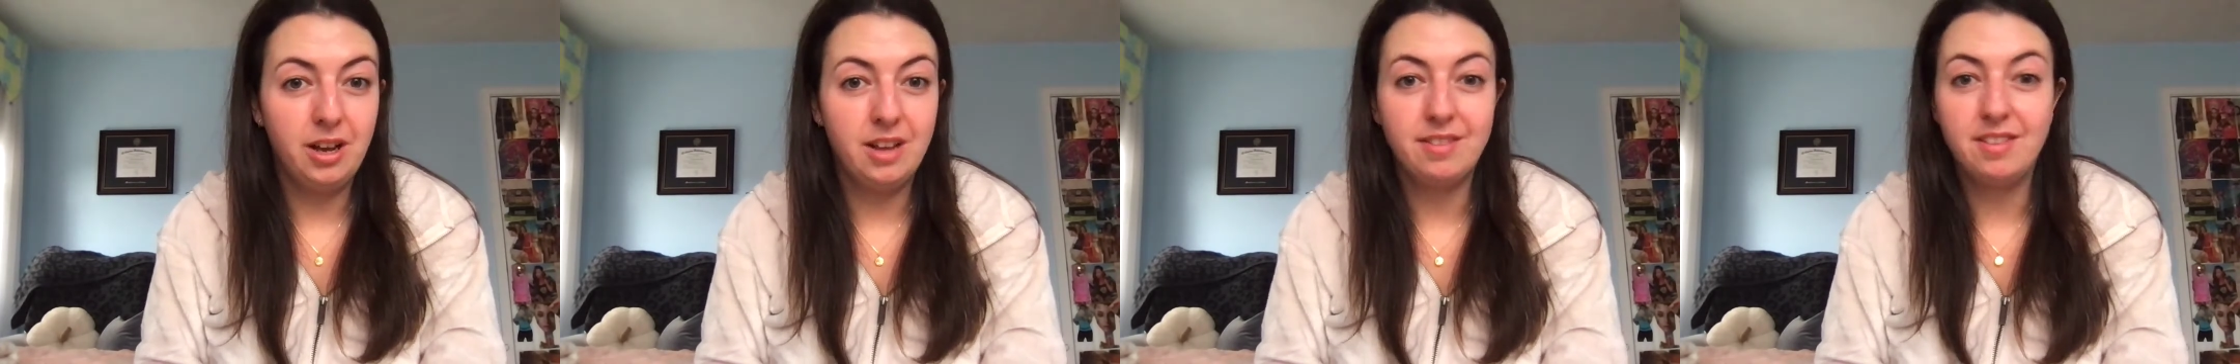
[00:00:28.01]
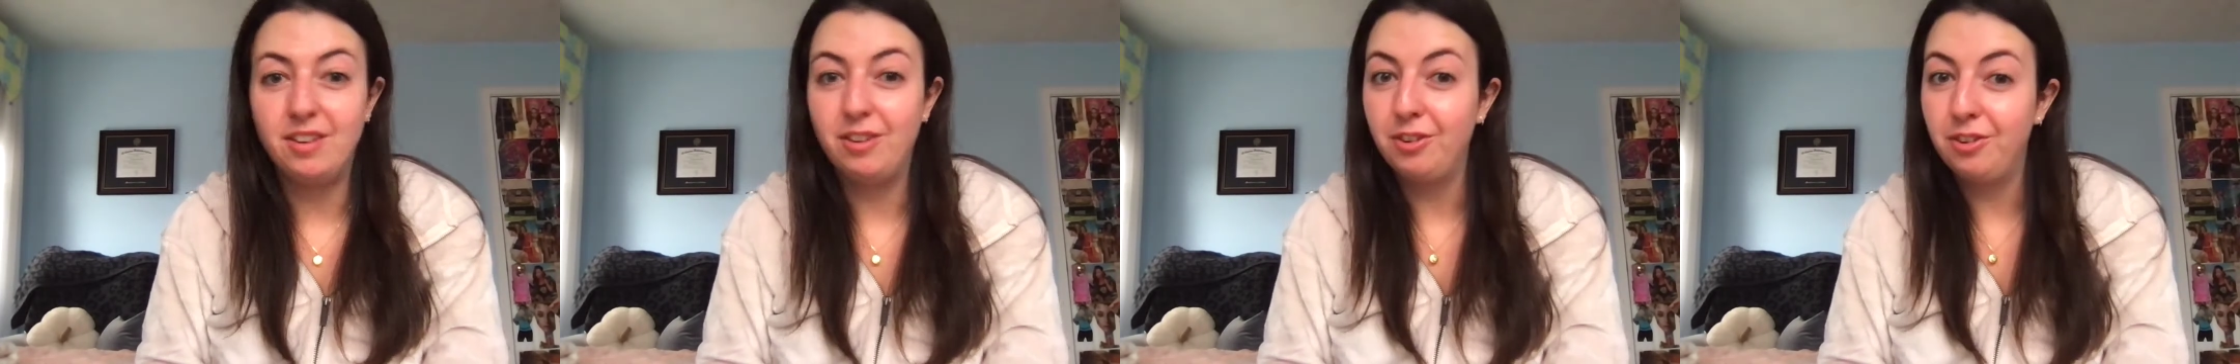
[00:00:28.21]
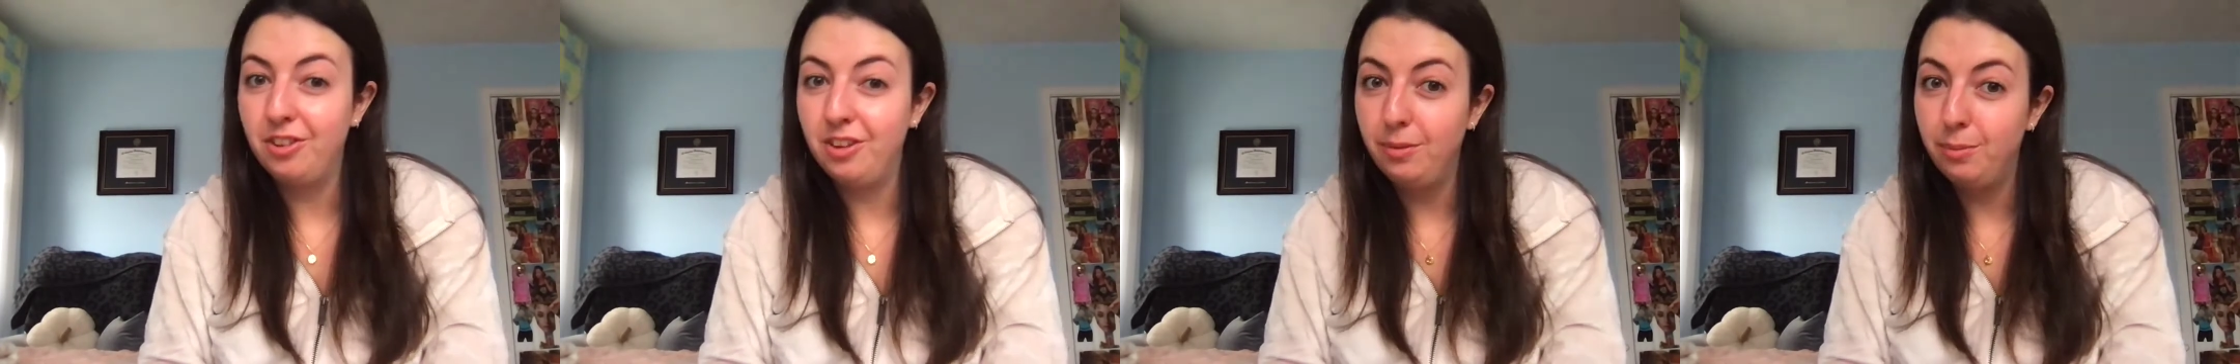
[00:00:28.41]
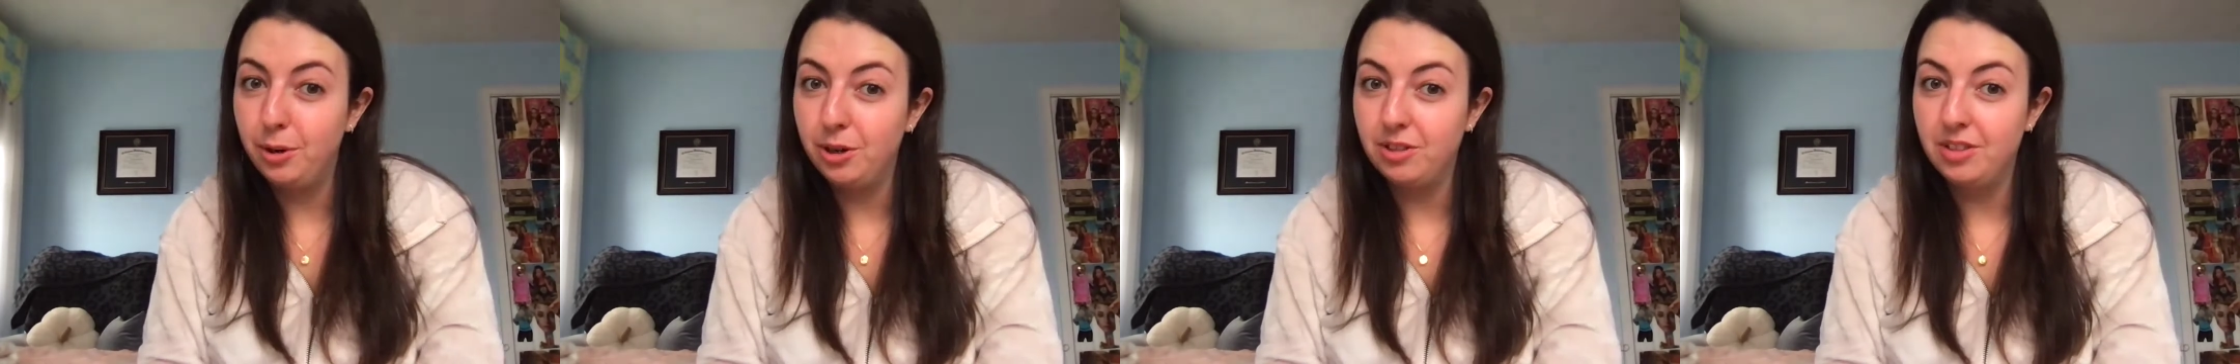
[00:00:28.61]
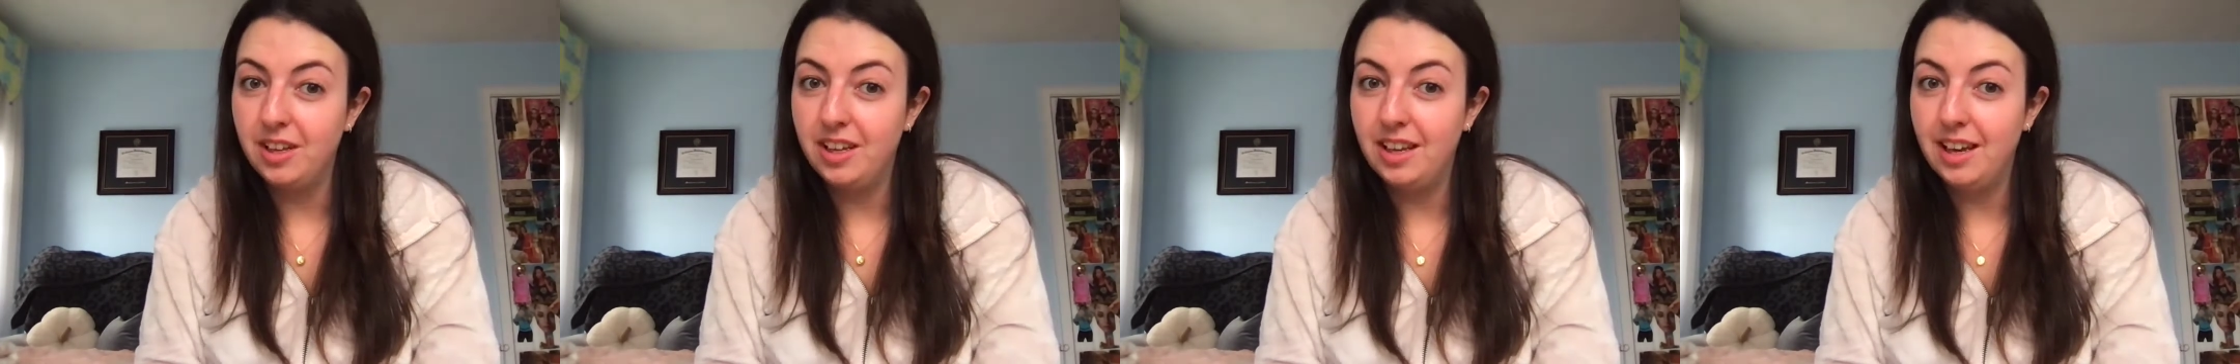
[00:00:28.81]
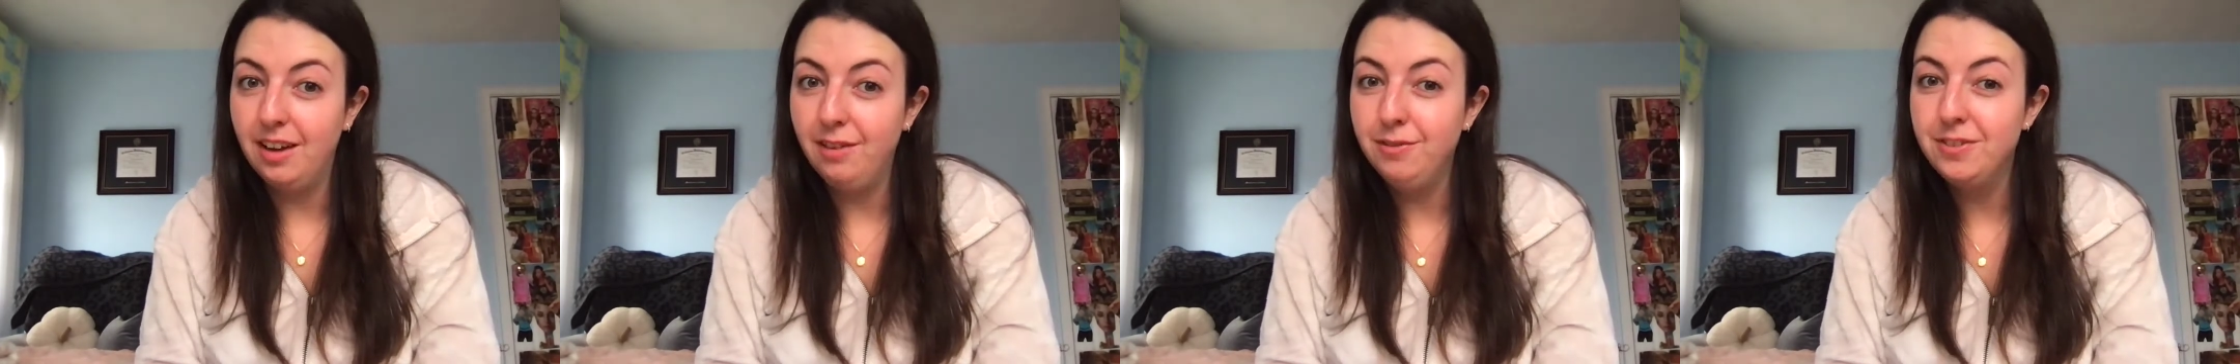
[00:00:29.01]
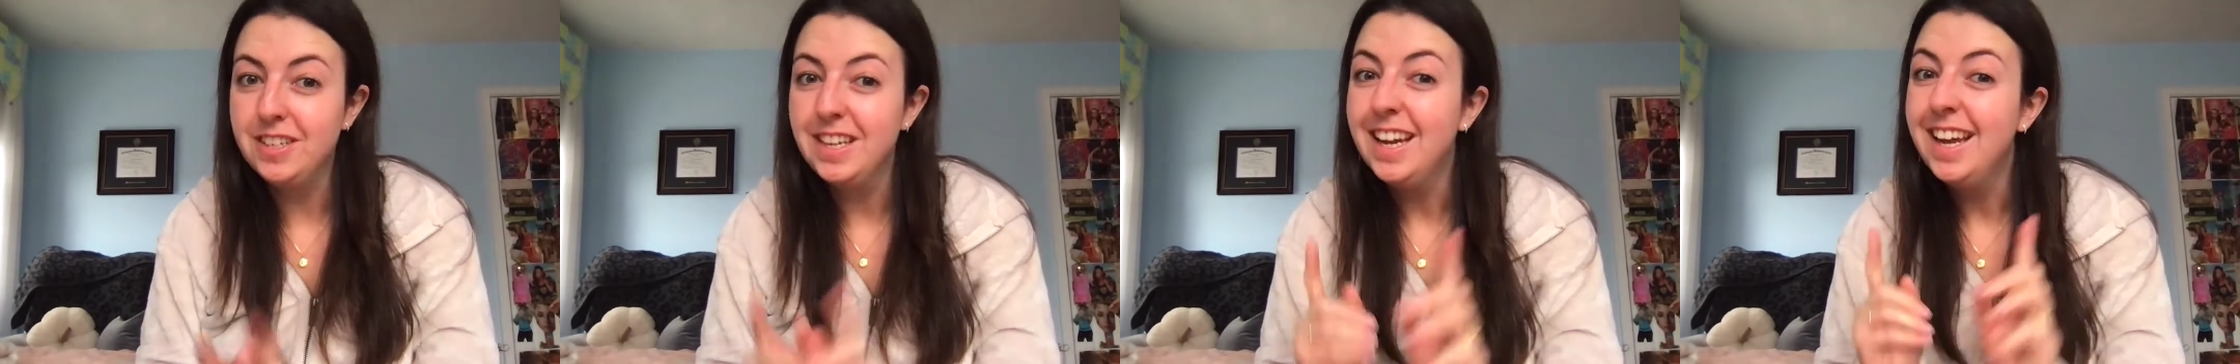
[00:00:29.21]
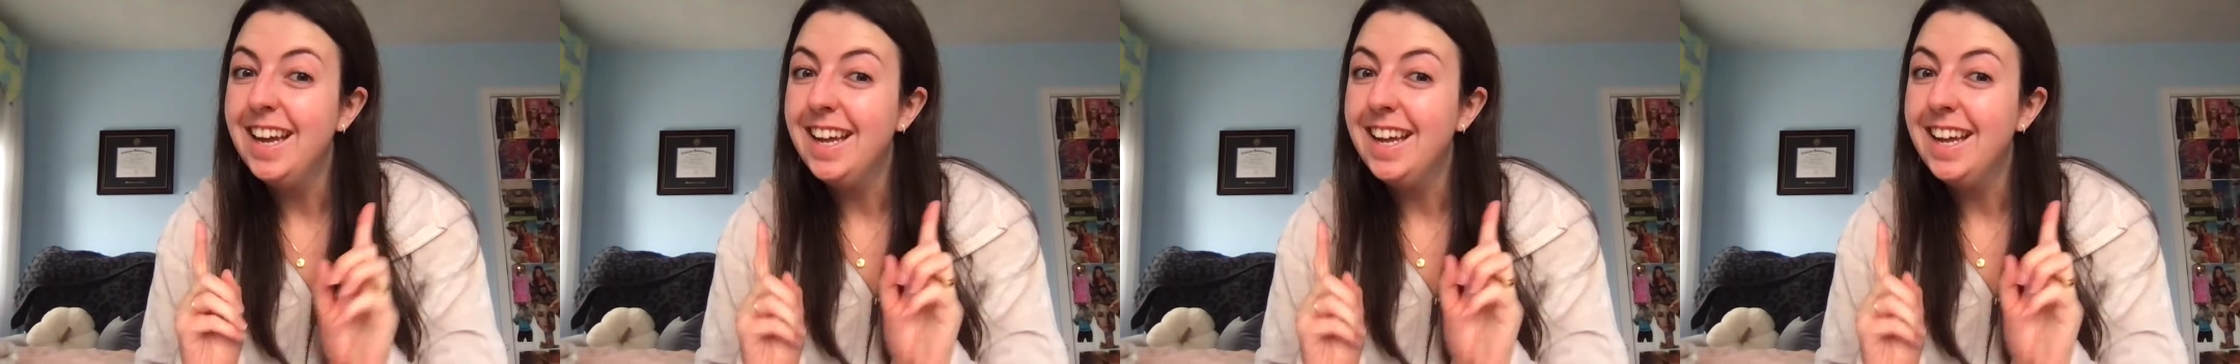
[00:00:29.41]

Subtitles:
as an early birthday gift,